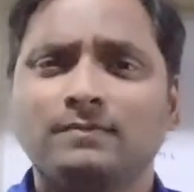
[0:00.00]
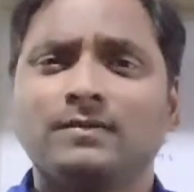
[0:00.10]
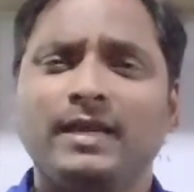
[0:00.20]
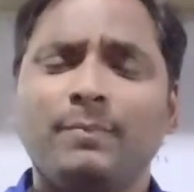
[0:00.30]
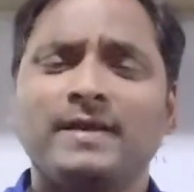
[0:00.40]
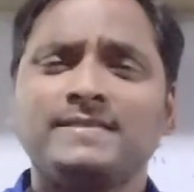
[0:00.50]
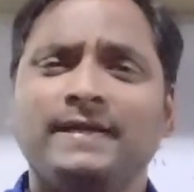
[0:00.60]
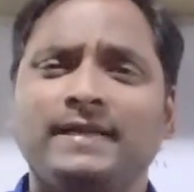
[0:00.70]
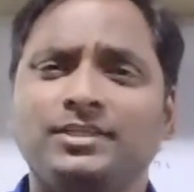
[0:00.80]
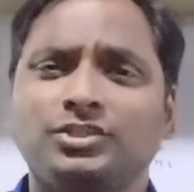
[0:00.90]

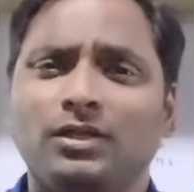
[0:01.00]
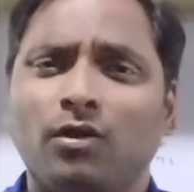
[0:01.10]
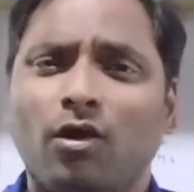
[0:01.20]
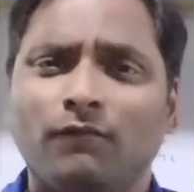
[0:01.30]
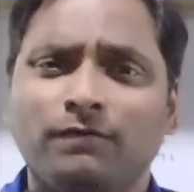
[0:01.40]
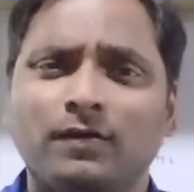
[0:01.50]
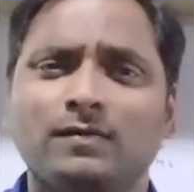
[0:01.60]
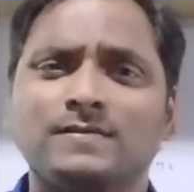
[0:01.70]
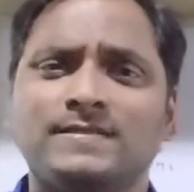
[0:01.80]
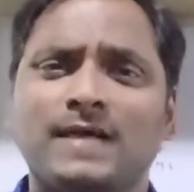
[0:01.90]
representation
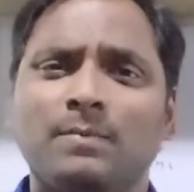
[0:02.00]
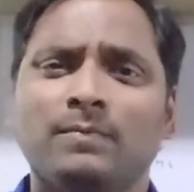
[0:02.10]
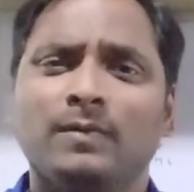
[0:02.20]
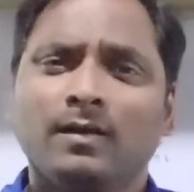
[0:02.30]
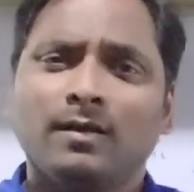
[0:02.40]
of some